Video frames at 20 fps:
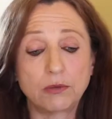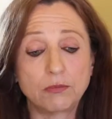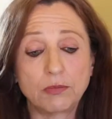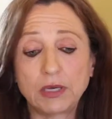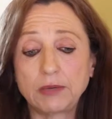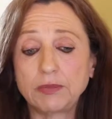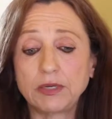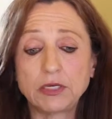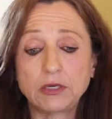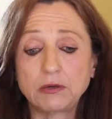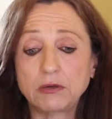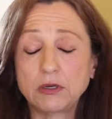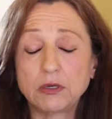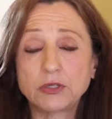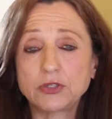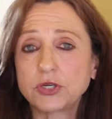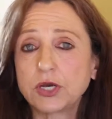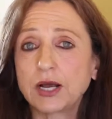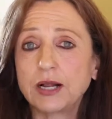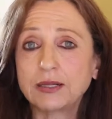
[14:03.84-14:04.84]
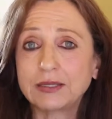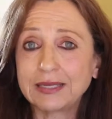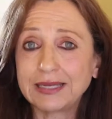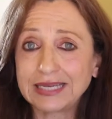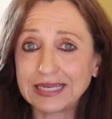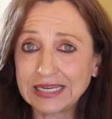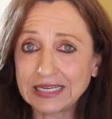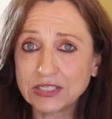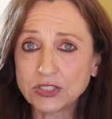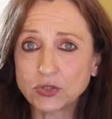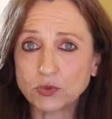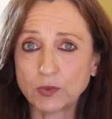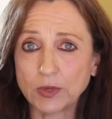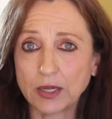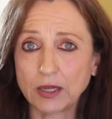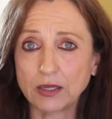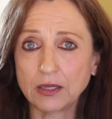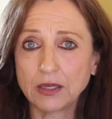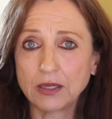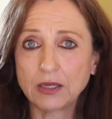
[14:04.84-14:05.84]
And maybe your child eats
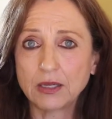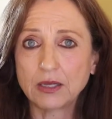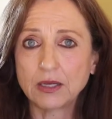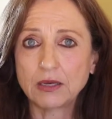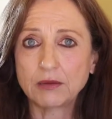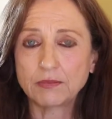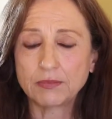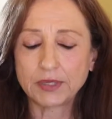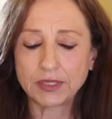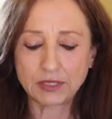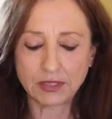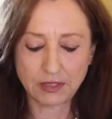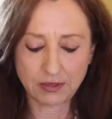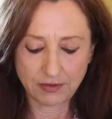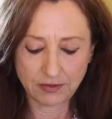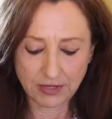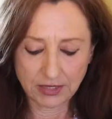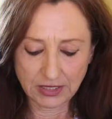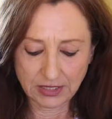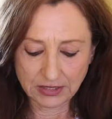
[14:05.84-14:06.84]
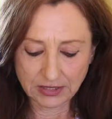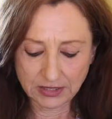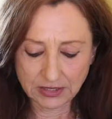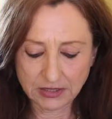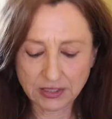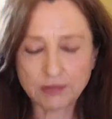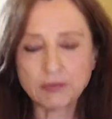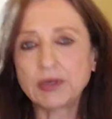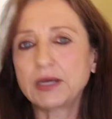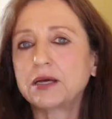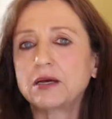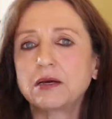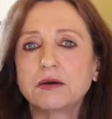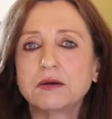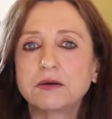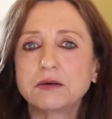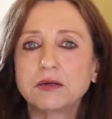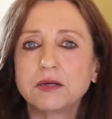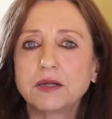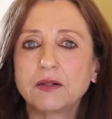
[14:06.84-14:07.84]
well, but it's
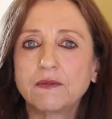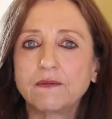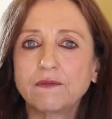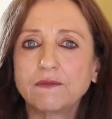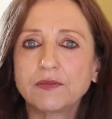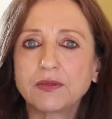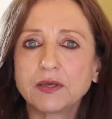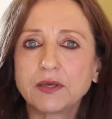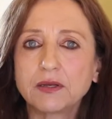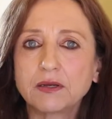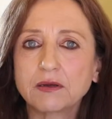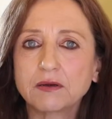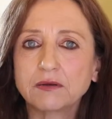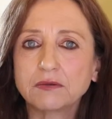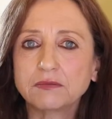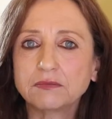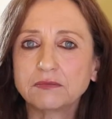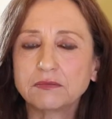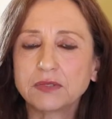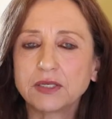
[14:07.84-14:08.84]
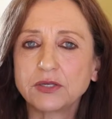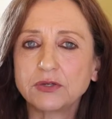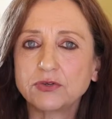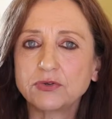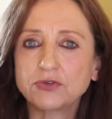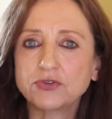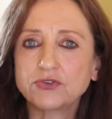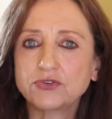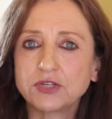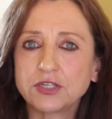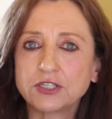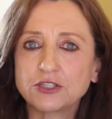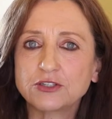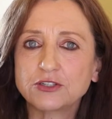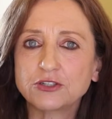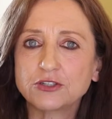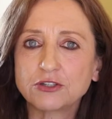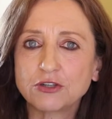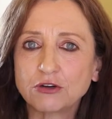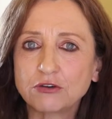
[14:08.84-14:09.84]
somehow, you know, the
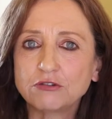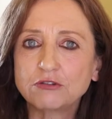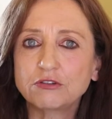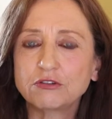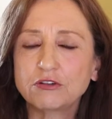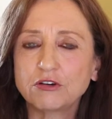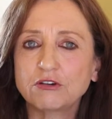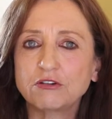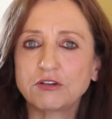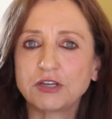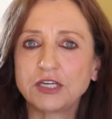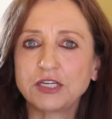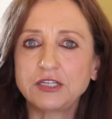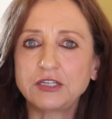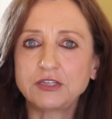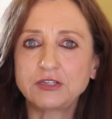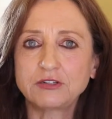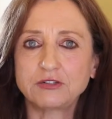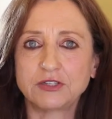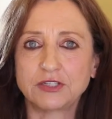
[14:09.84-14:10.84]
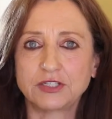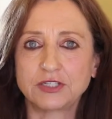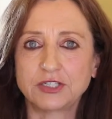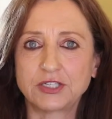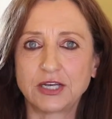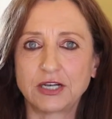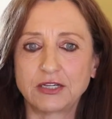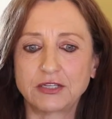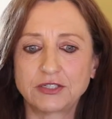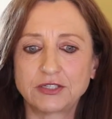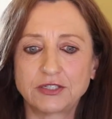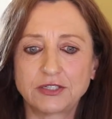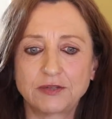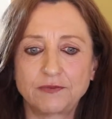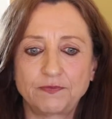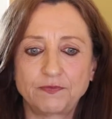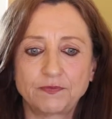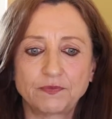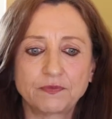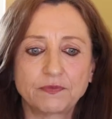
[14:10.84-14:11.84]
nutrients don't go into the
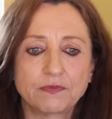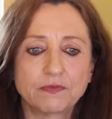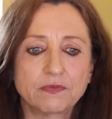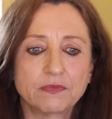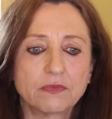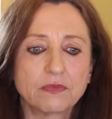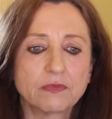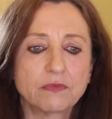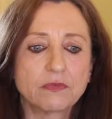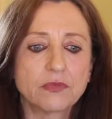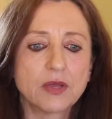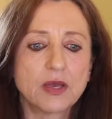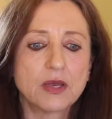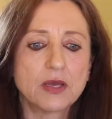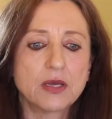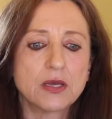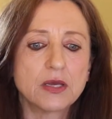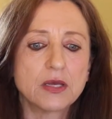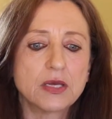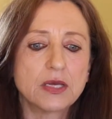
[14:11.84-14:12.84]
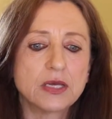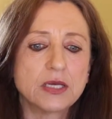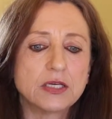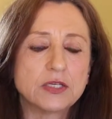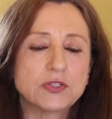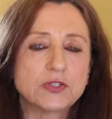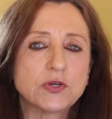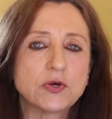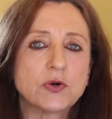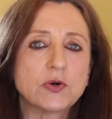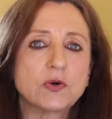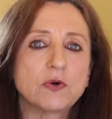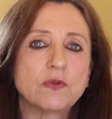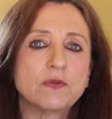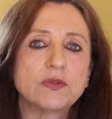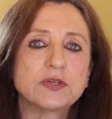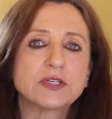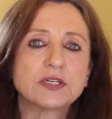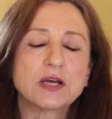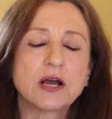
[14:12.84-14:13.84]
cells.
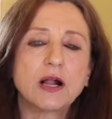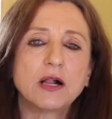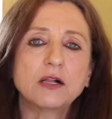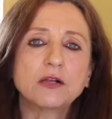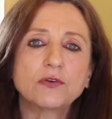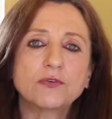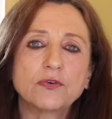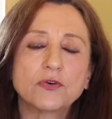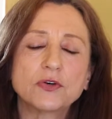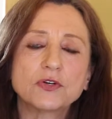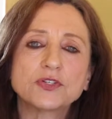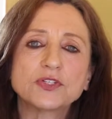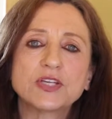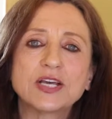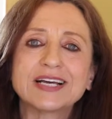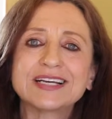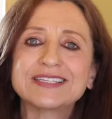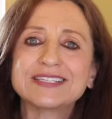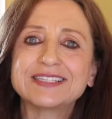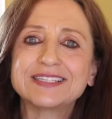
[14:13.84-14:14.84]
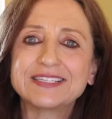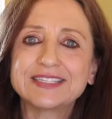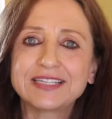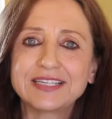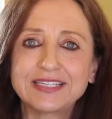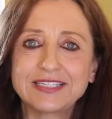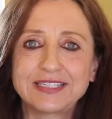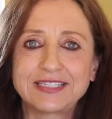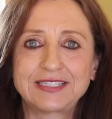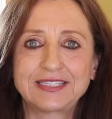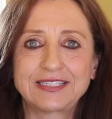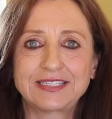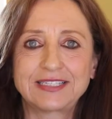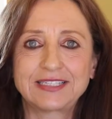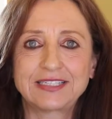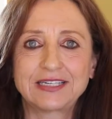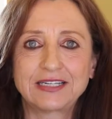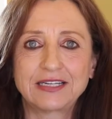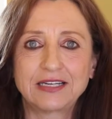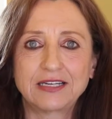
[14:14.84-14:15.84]
So, Calc Phos
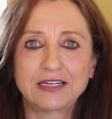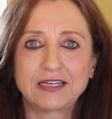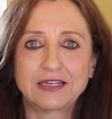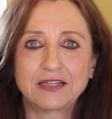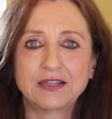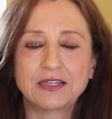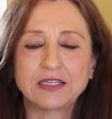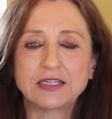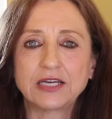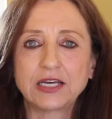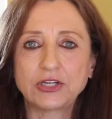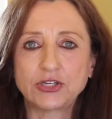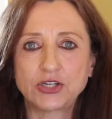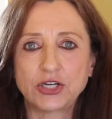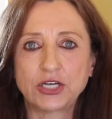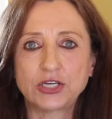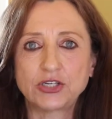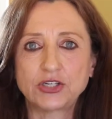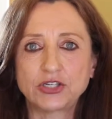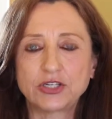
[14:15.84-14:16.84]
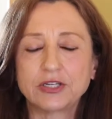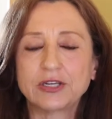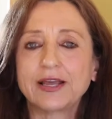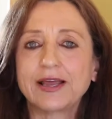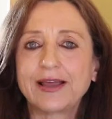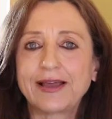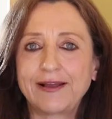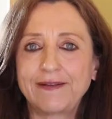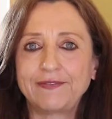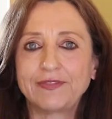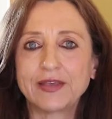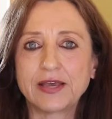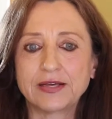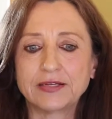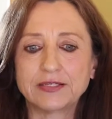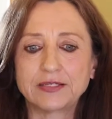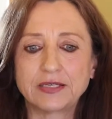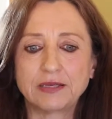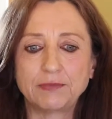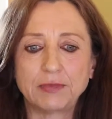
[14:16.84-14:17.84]
assists the digestion and the
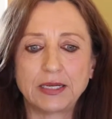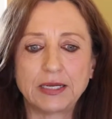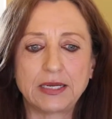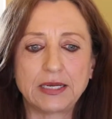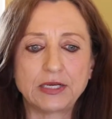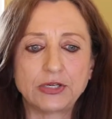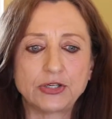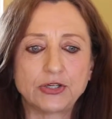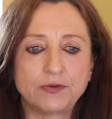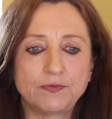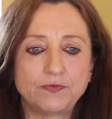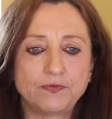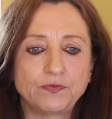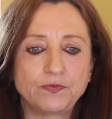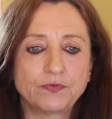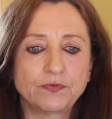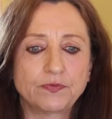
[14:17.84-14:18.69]
assimilation